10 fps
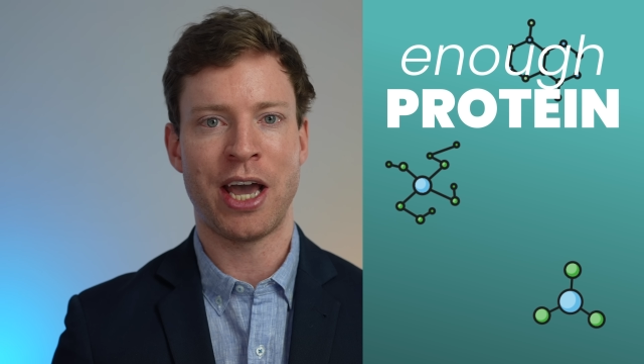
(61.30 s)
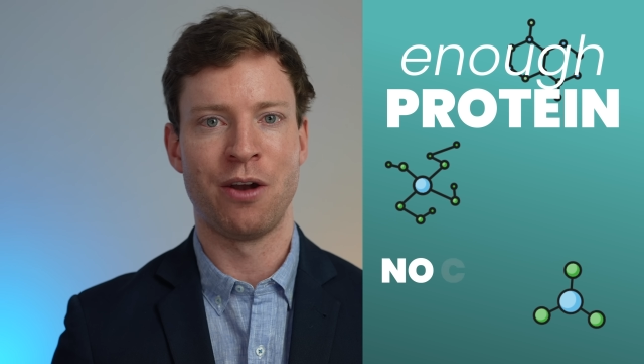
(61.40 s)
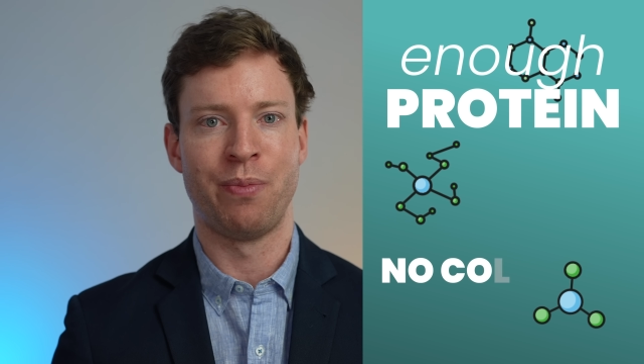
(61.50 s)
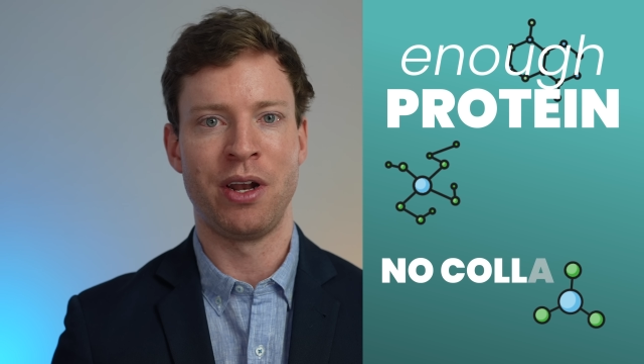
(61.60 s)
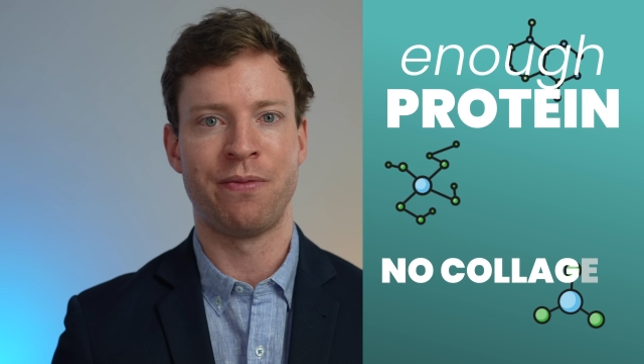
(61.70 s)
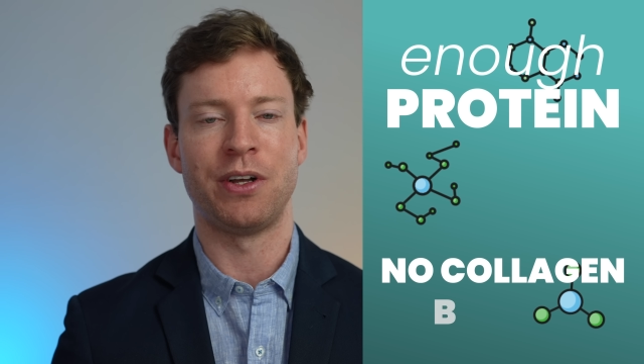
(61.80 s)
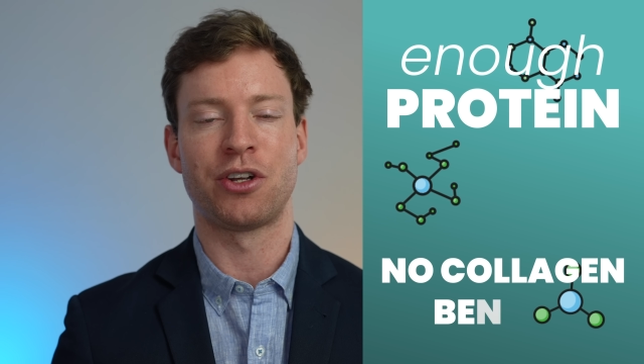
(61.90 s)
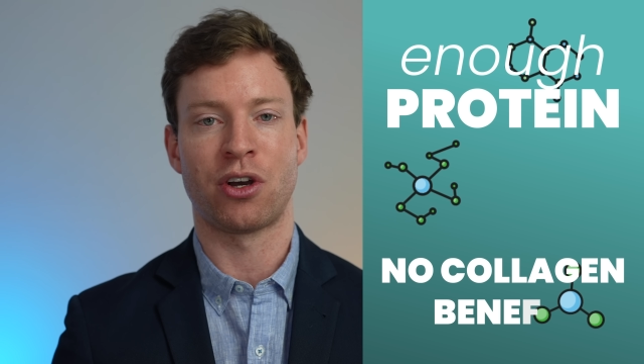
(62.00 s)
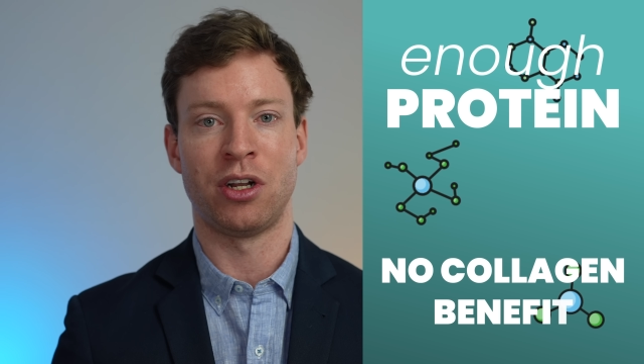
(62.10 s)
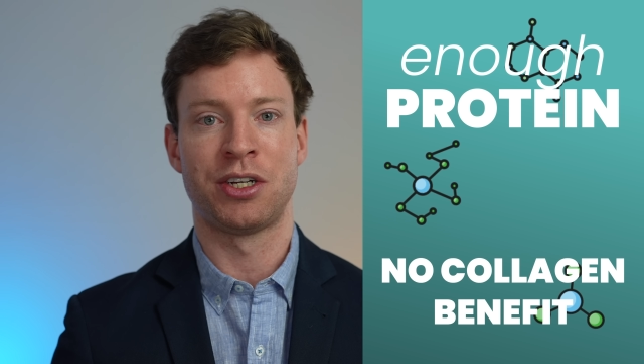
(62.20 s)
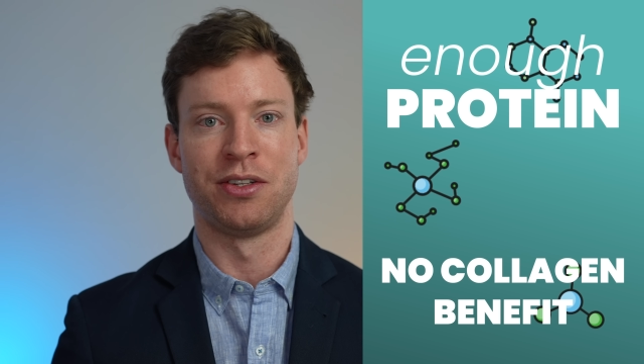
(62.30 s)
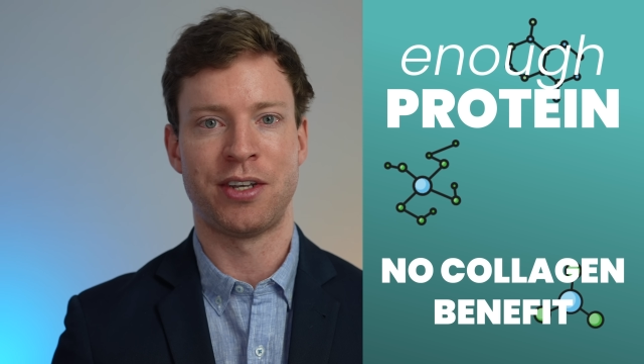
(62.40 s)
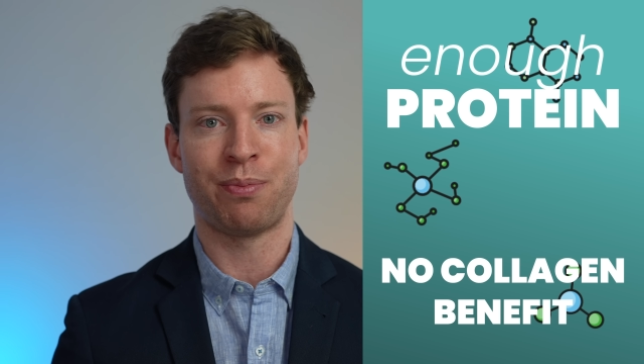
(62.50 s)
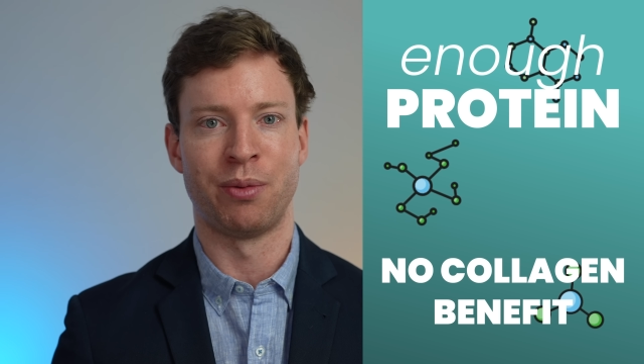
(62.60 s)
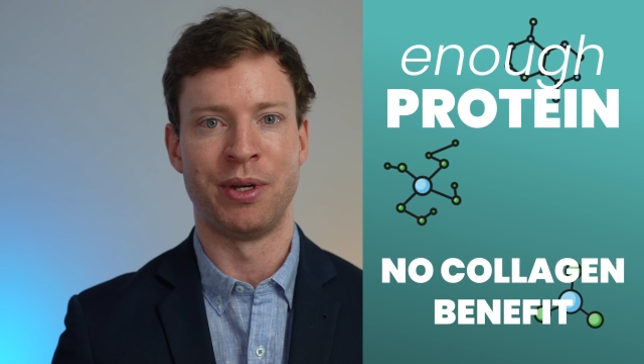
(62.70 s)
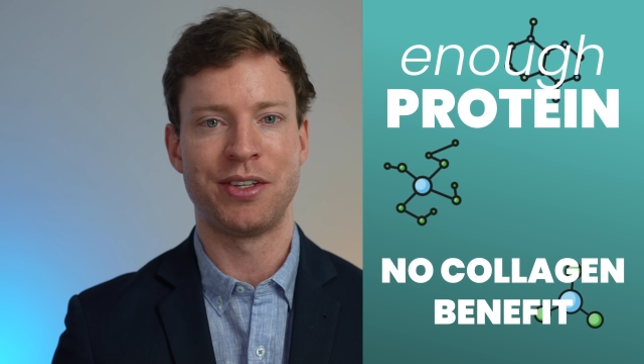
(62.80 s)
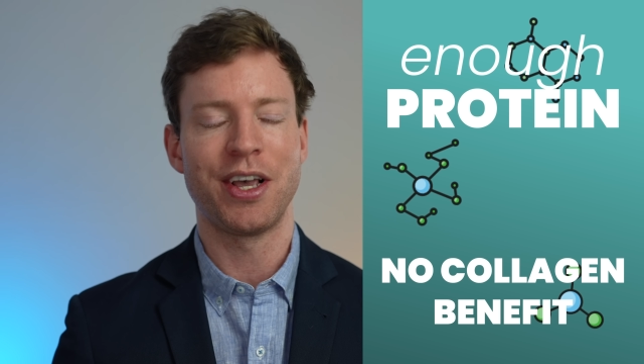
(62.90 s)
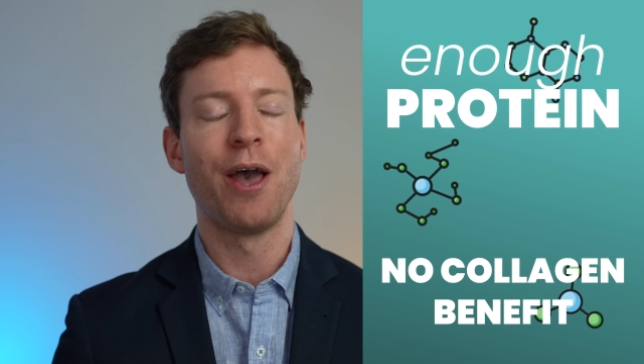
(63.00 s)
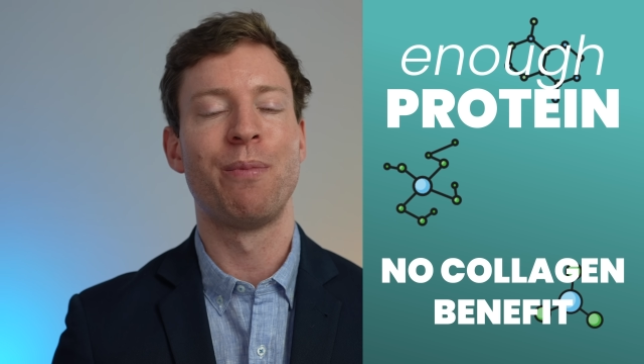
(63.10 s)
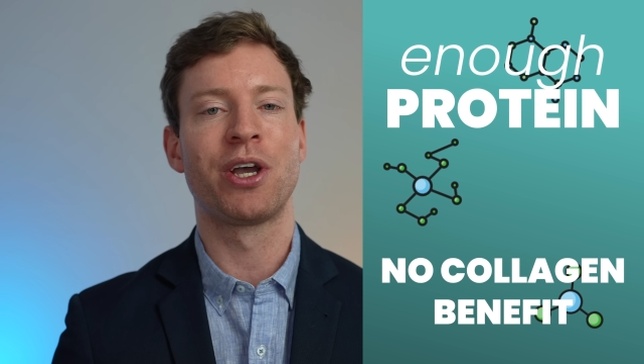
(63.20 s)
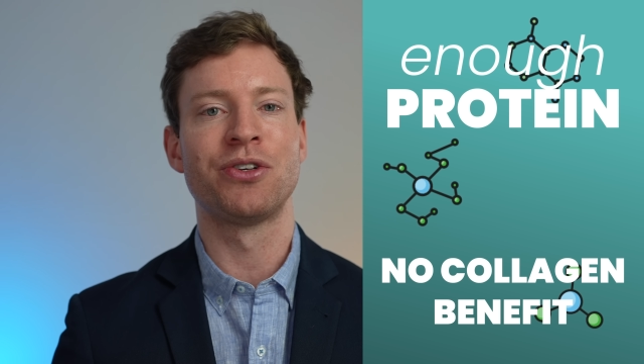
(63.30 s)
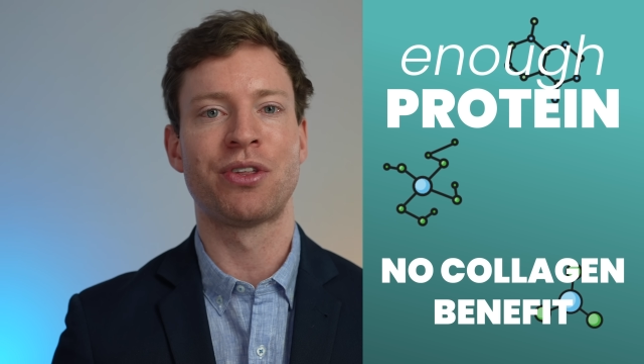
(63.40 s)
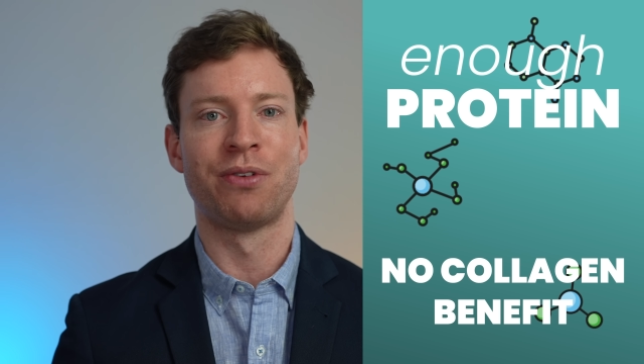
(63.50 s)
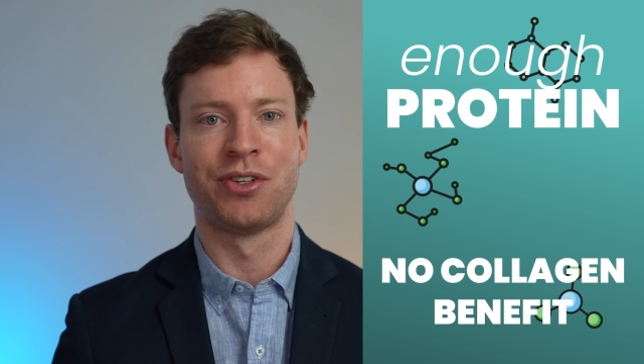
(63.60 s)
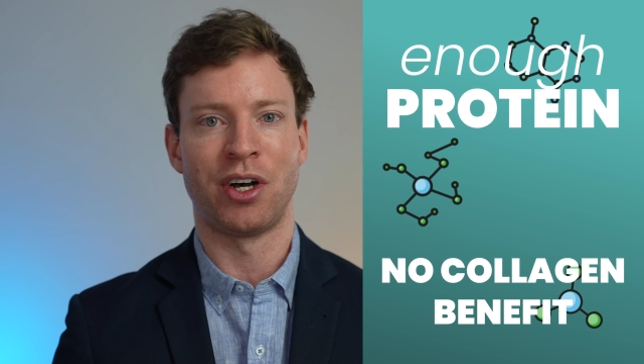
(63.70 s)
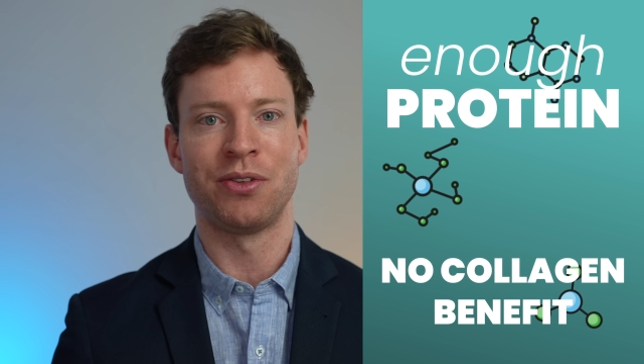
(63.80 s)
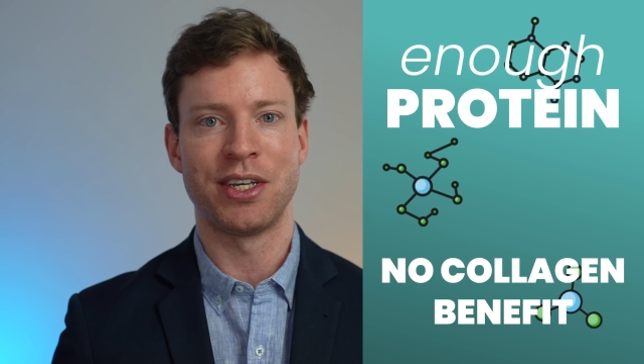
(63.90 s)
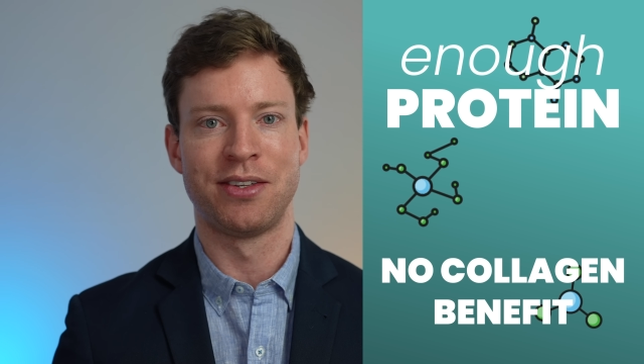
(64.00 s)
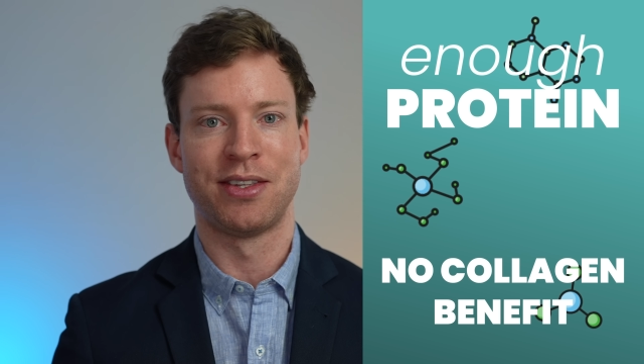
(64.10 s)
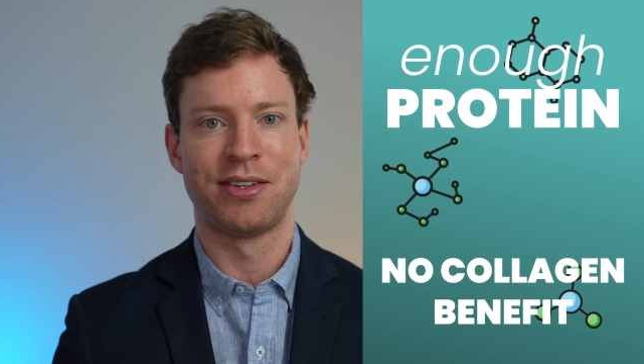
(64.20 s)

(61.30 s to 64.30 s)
added benefit to collagen supplements because the result is